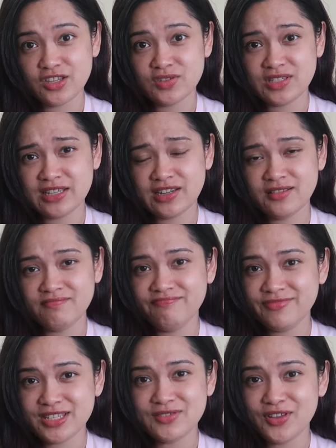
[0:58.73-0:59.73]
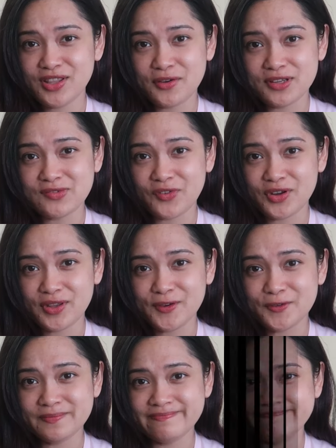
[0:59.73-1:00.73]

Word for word: New Zealand, this video is for you.